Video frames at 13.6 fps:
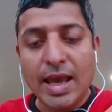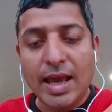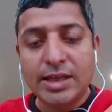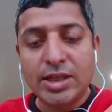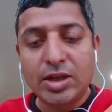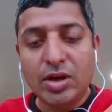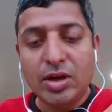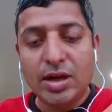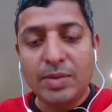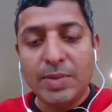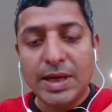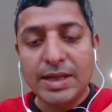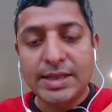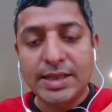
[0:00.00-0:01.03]

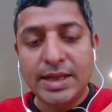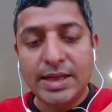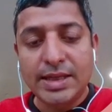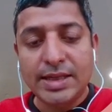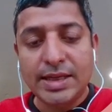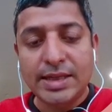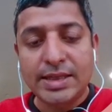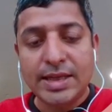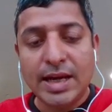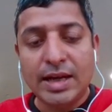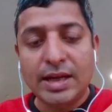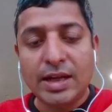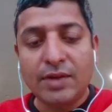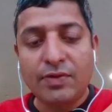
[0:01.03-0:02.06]
executed by CDC
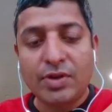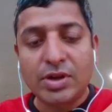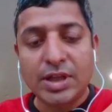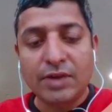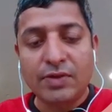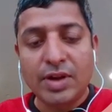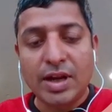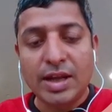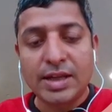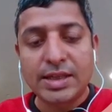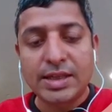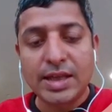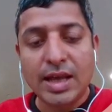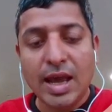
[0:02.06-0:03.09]
Center for
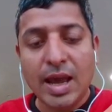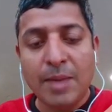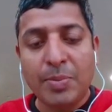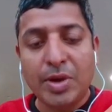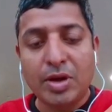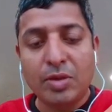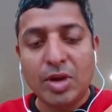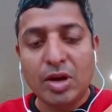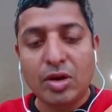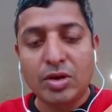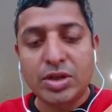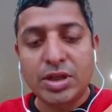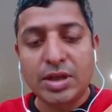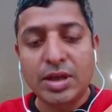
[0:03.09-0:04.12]
Surveillance,
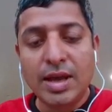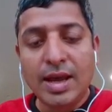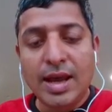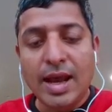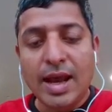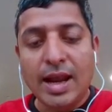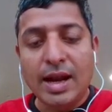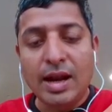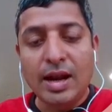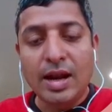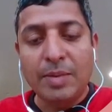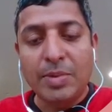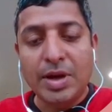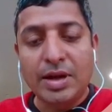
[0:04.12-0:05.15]
Epidemiology, and
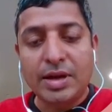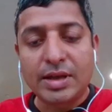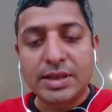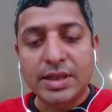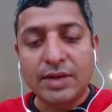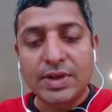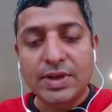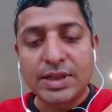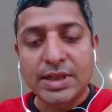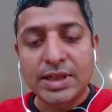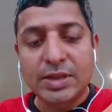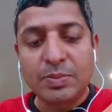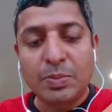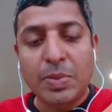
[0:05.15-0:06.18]
Laboratory
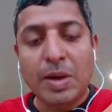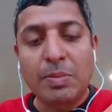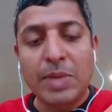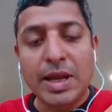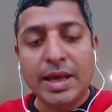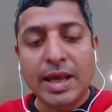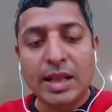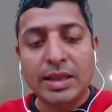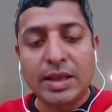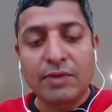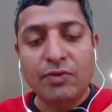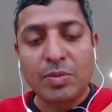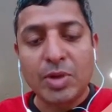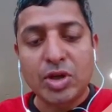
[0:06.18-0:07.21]
Services Public Health
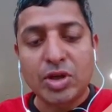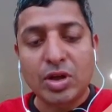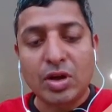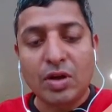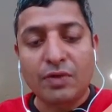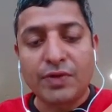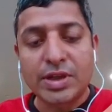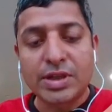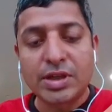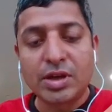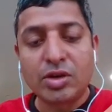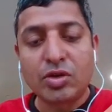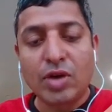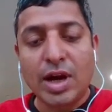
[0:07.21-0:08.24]
Information Office
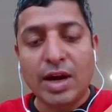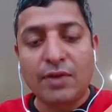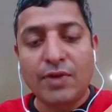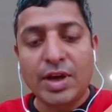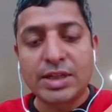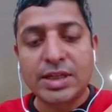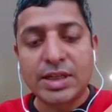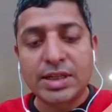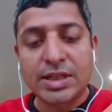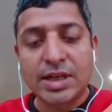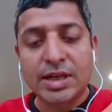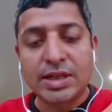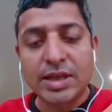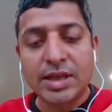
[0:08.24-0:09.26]
to advance
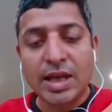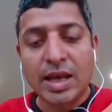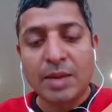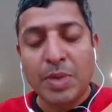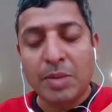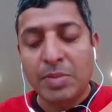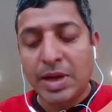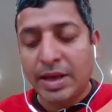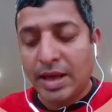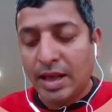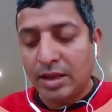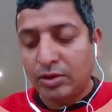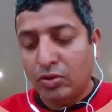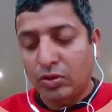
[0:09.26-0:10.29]
research and public
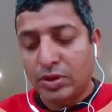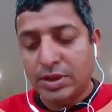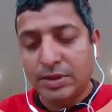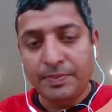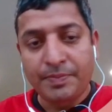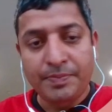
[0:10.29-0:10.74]
health goals.